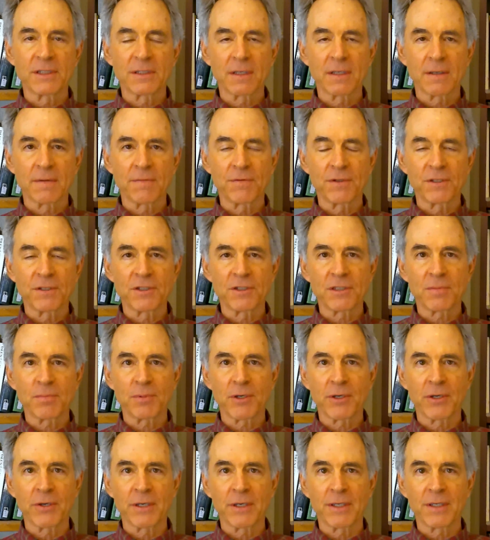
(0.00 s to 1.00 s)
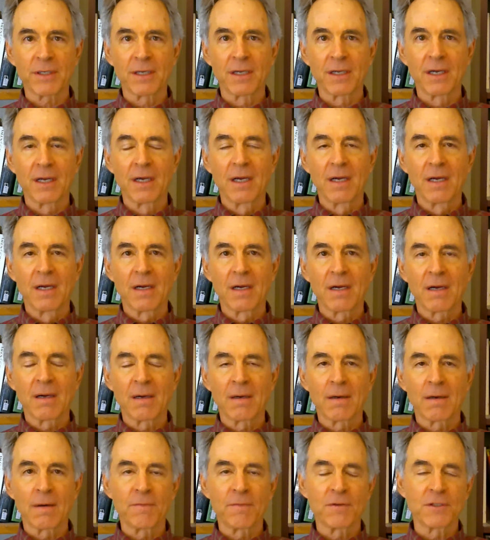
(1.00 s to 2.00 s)
of the spirit
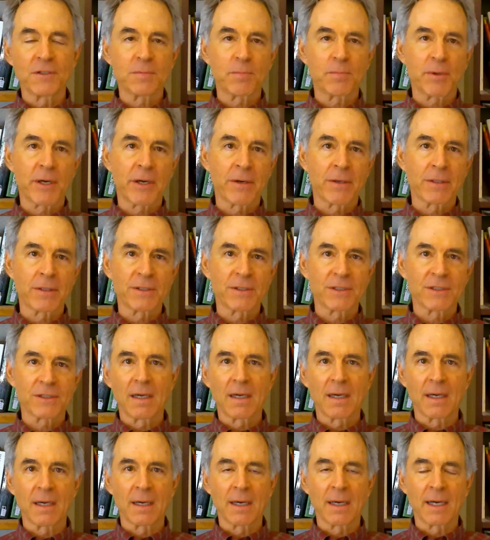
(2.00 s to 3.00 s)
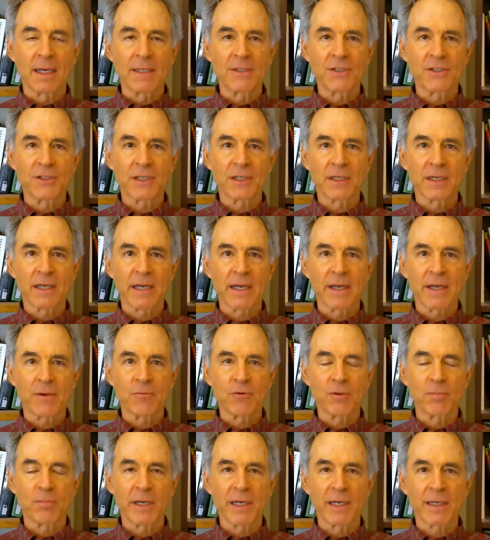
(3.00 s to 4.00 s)
of his parents, Isaac and
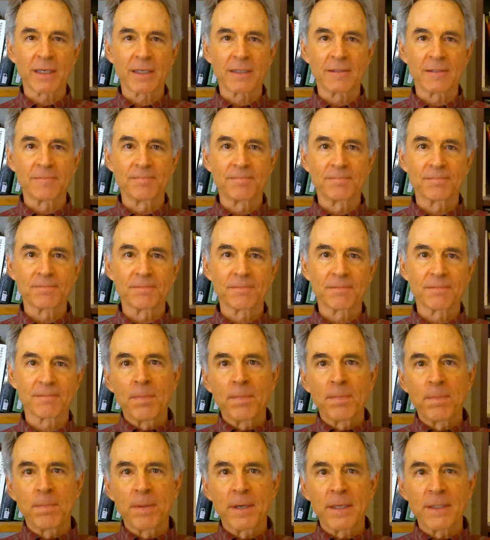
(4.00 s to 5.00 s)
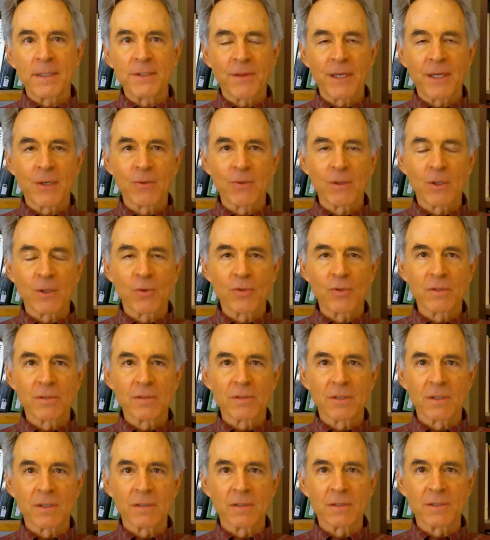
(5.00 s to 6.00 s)
Rebekah. But they were local
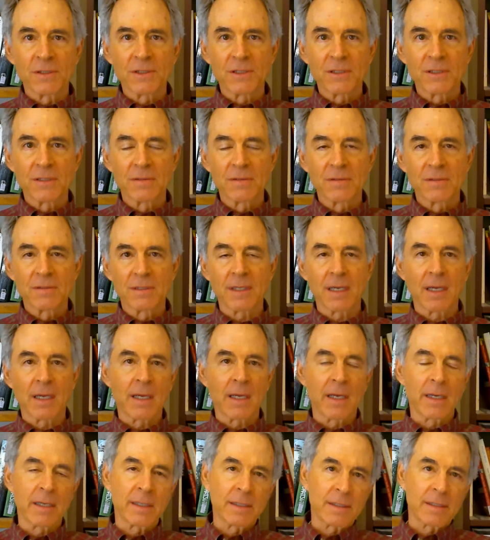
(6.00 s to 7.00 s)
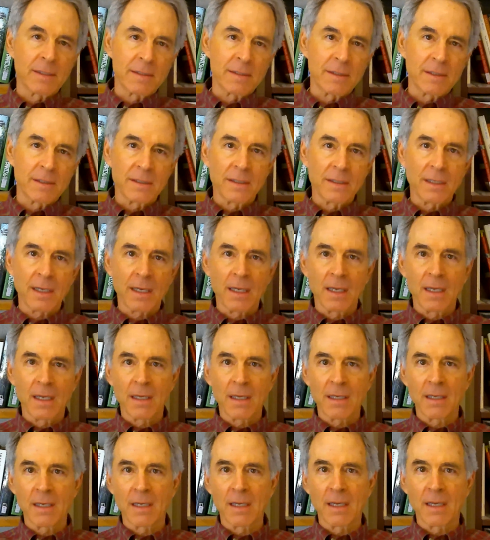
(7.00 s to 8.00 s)
girls, and
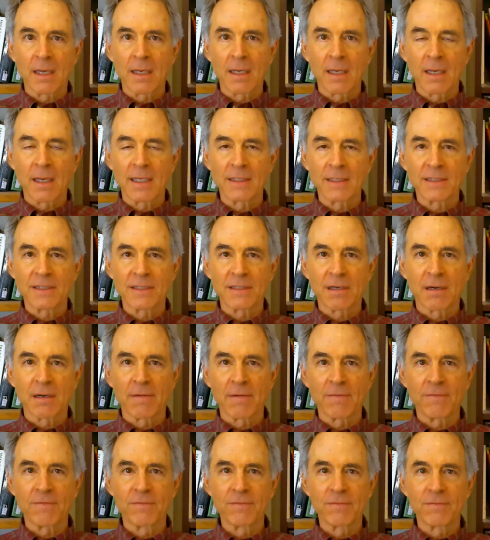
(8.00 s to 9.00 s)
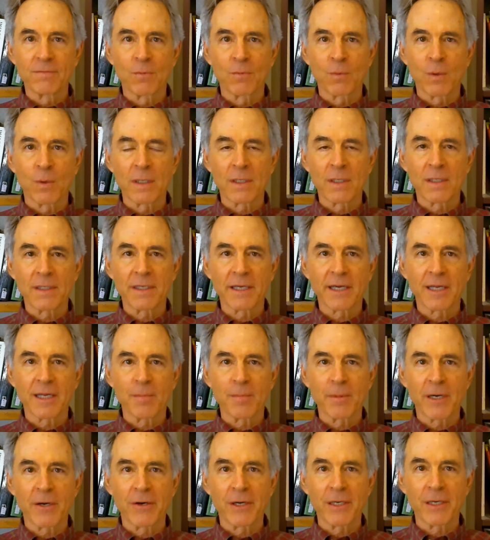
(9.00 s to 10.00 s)
Esau wanted to get
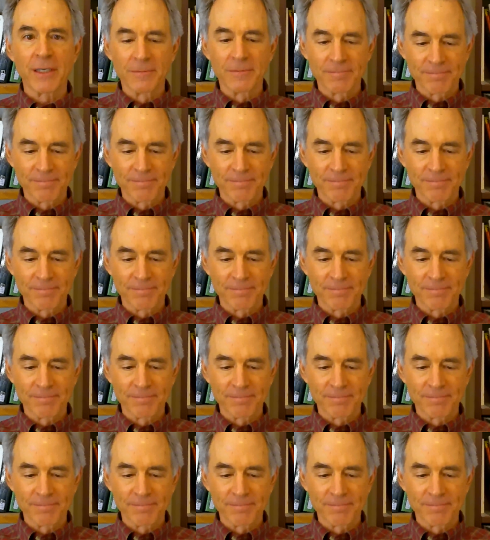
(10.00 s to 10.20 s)
married.